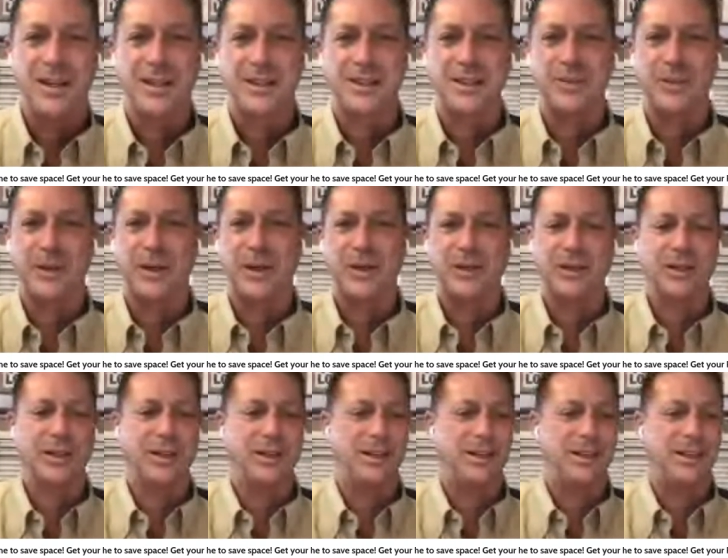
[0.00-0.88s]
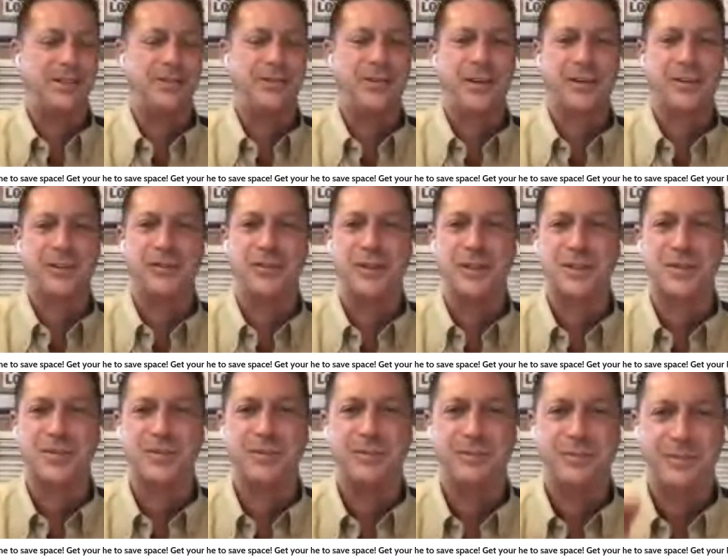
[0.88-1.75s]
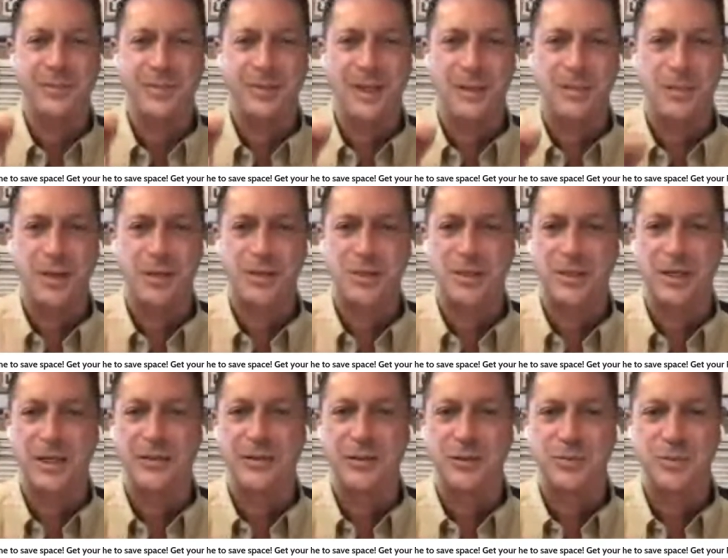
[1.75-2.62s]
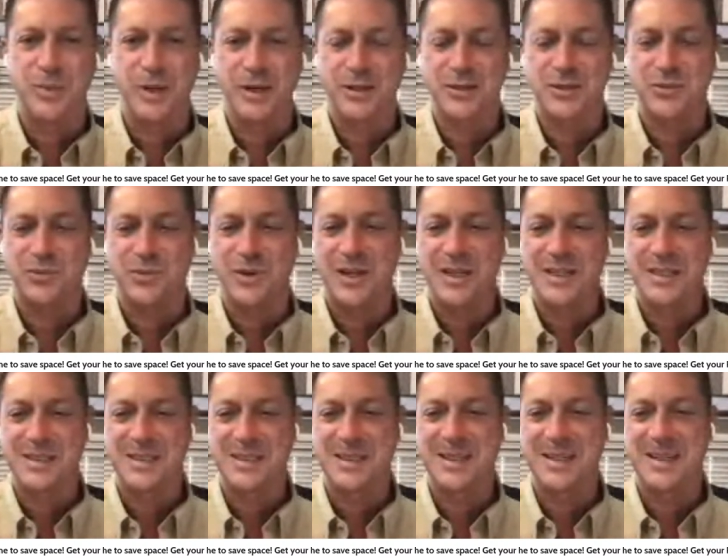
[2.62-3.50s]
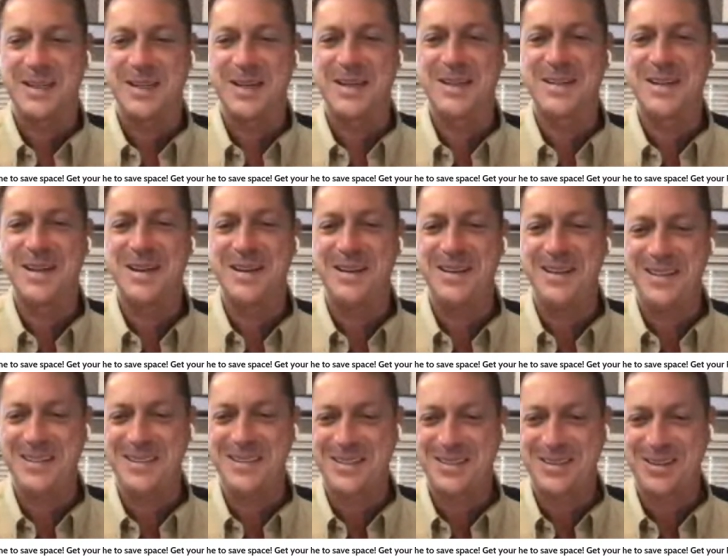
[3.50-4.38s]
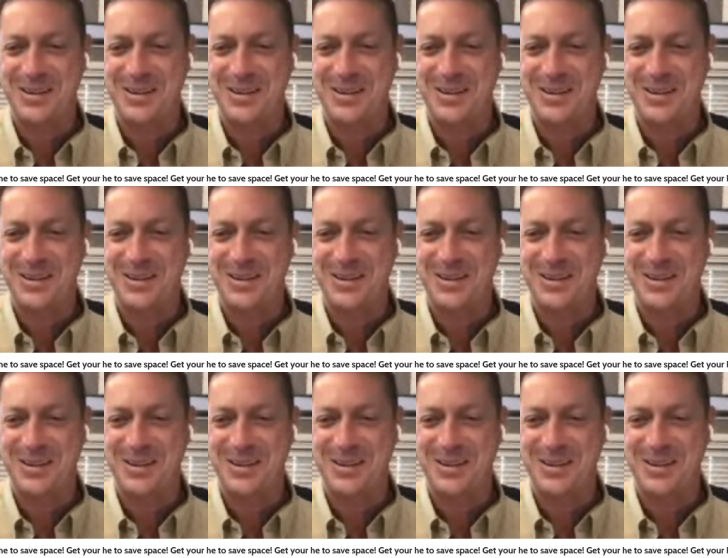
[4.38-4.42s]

It's about uh, effectiveness. Libation Live is boxed wine tonight.